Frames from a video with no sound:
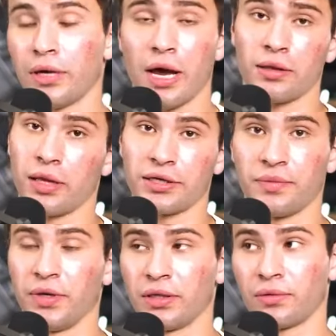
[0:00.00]
Yeah, I'd like
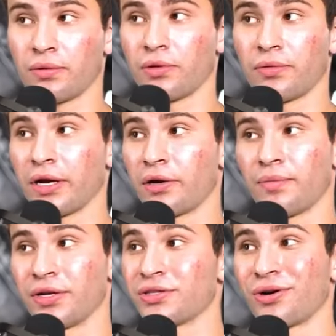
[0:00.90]
to beat the, the record,
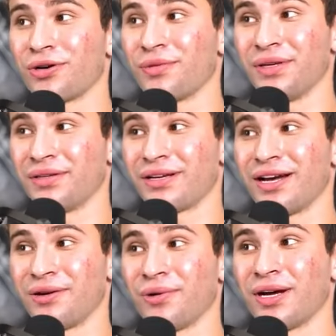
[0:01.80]
but it's hard to beat the
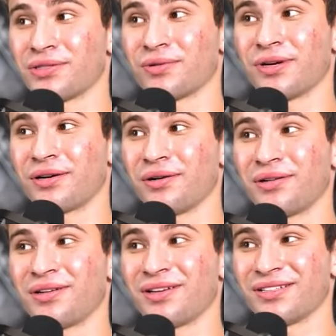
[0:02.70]
guy who has the
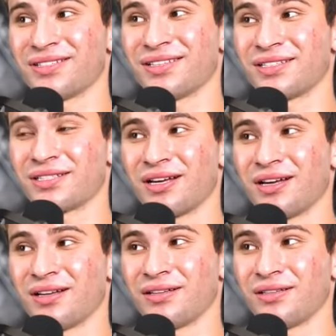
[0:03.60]
record because it's,
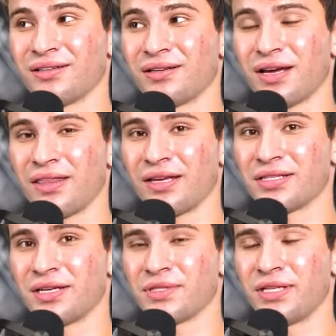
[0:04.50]
uh, I think
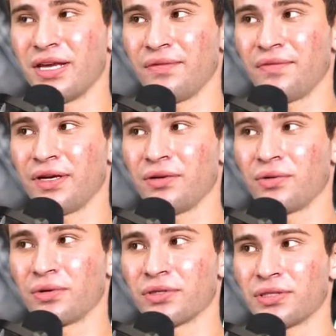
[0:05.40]
his name's David Van
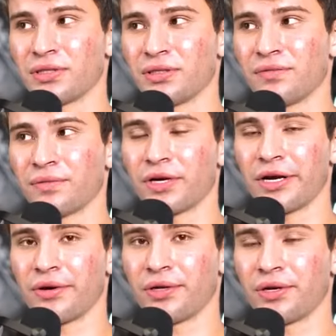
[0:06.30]
Norris from
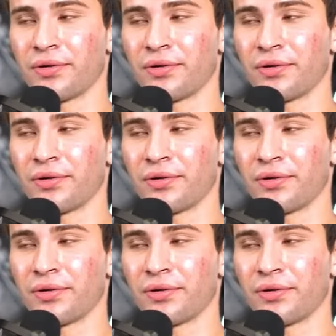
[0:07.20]
Coyote